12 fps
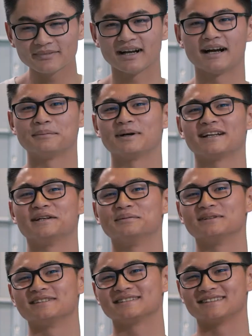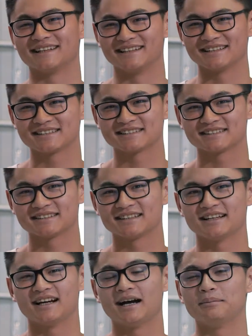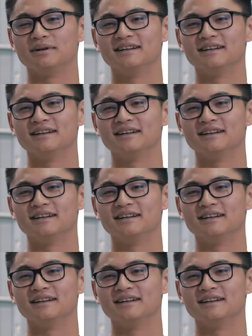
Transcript: Hi, my name is Dennis. I'm